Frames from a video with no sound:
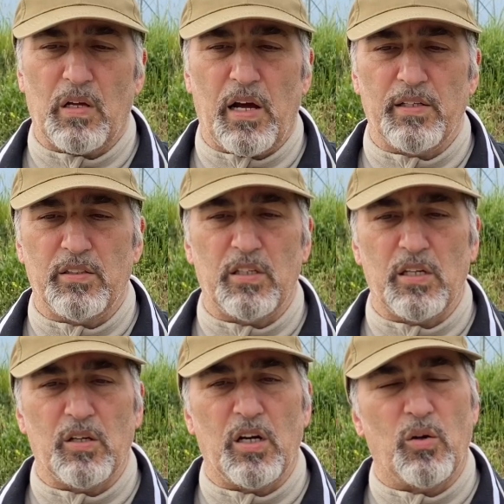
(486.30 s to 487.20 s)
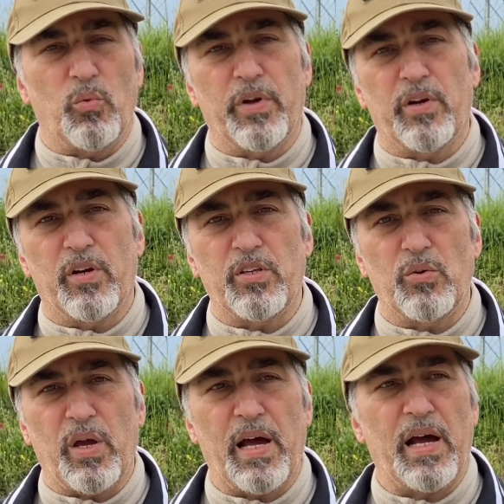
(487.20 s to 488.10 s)
hunting where
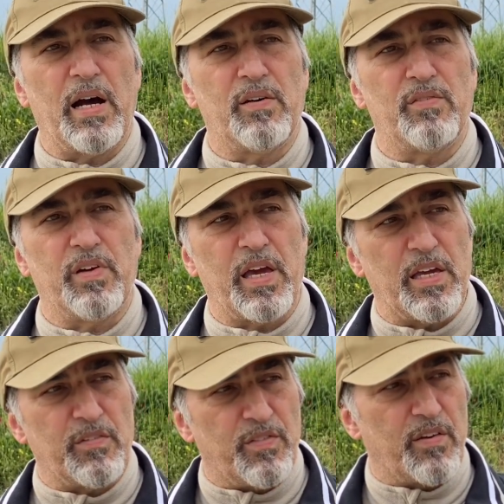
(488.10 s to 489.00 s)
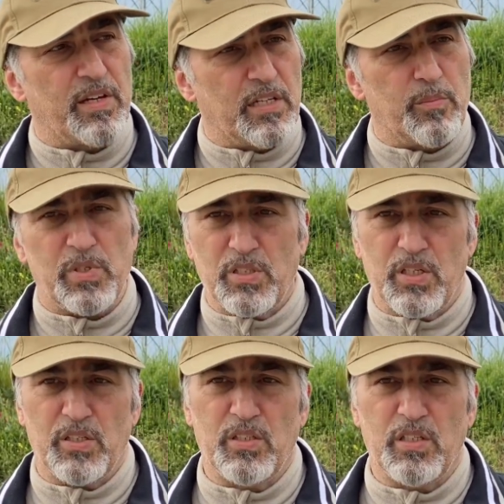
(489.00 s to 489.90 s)
you have a very
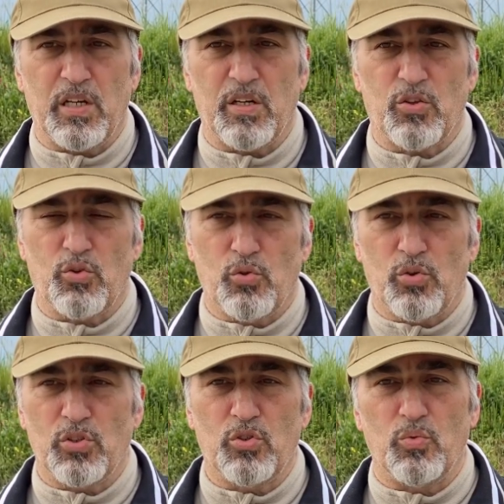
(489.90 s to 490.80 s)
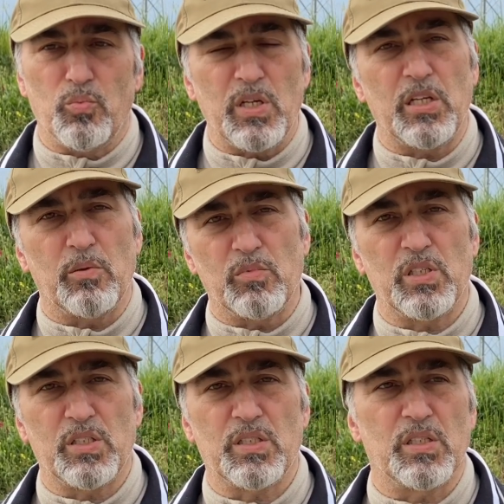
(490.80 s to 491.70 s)
limited short to medium
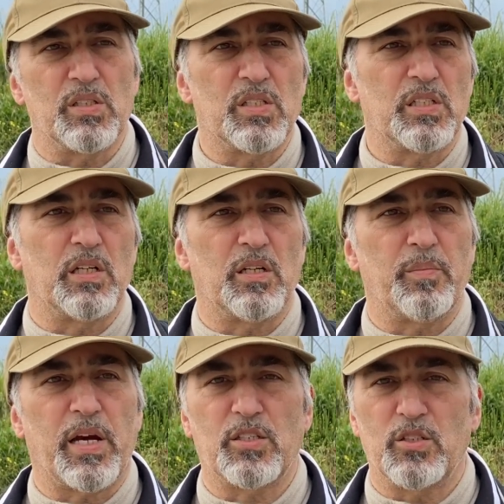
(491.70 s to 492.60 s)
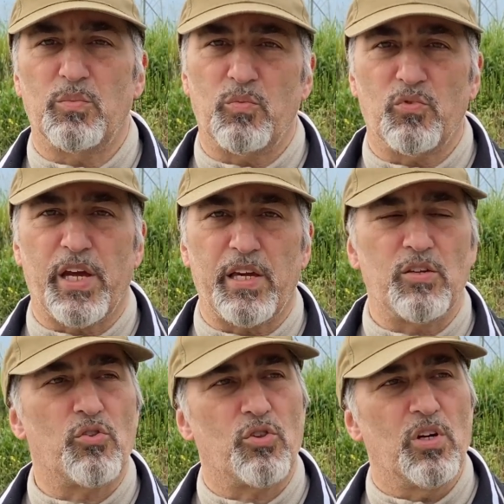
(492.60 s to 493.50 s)
distance maximum
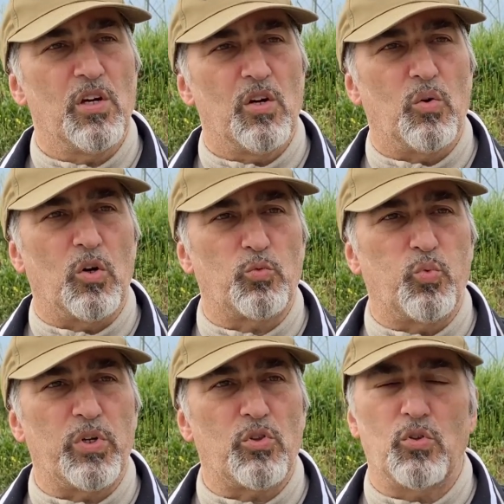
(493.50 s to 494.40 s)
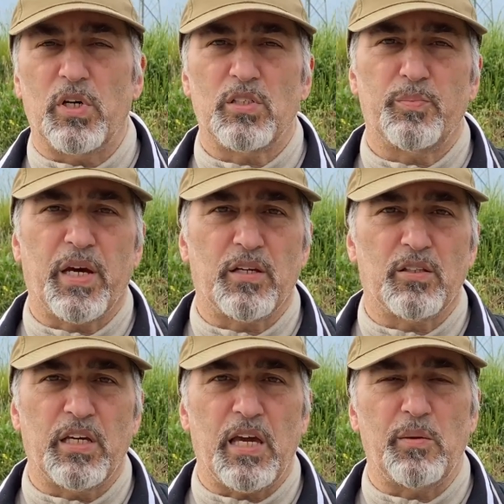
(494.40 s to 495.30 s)
range at which you
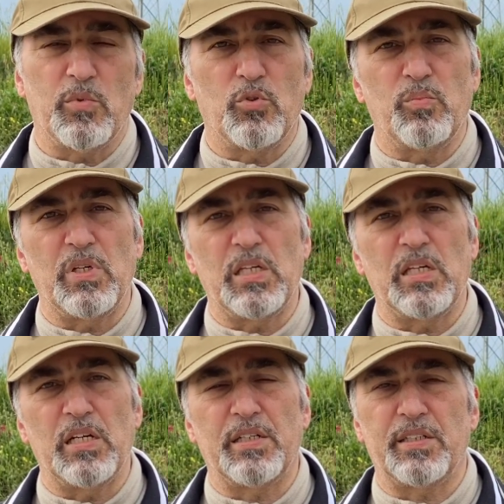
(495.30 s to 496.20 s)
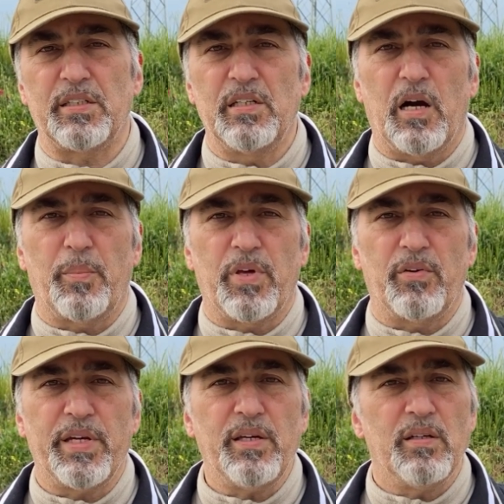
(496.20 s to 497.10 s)
expect game to be
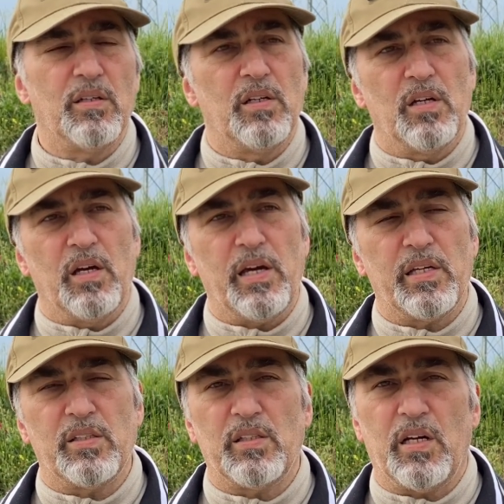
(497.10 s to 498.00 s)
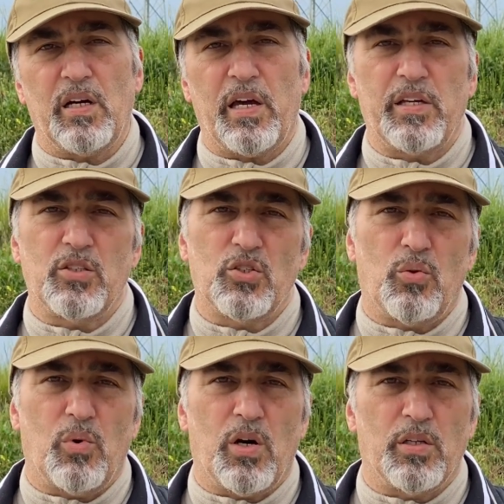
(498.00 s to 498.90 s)
appearing, and
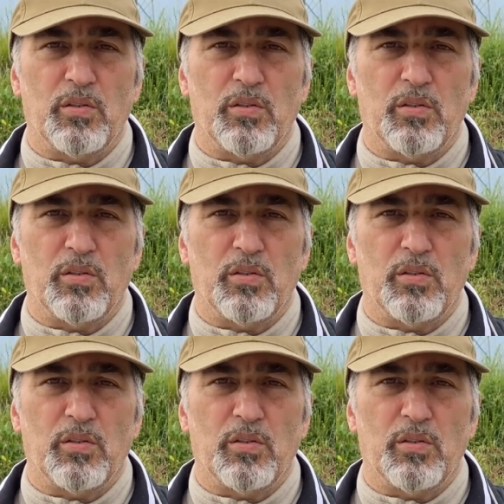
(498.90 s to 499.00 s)
so on.